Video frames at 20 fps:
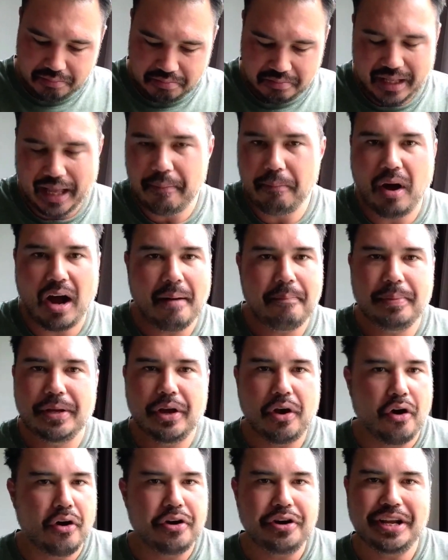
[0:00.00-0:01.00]
There might
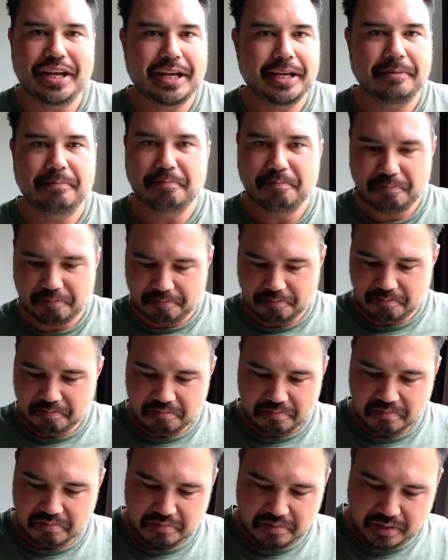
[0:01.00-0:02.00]
be only
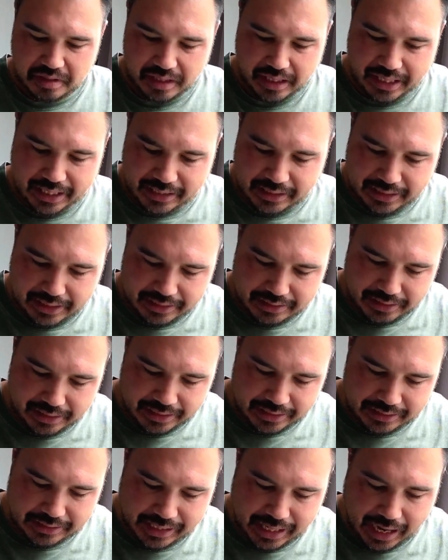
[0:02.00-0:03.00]
in
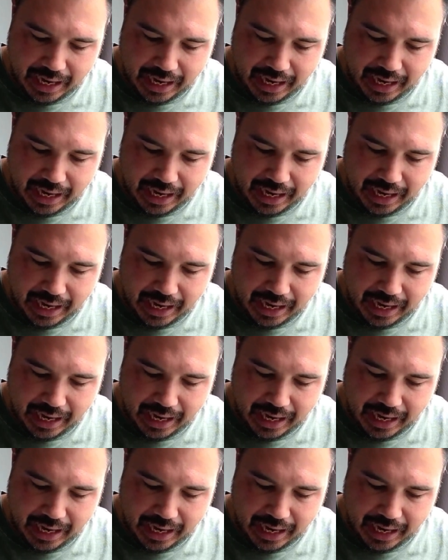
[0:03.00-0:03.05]
the